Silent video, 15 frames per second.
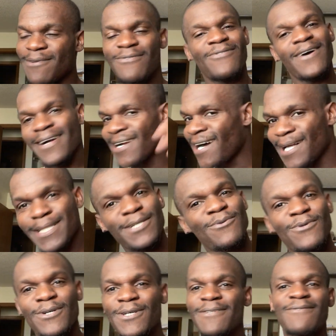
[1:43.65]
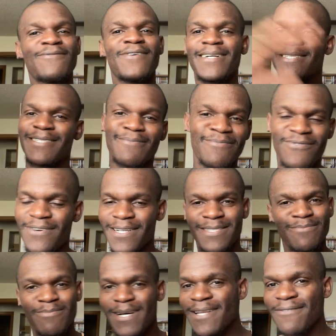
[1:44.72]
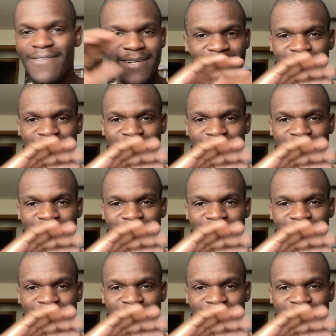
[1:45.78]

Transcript: Fuck Hollywood, fuck the money, fuck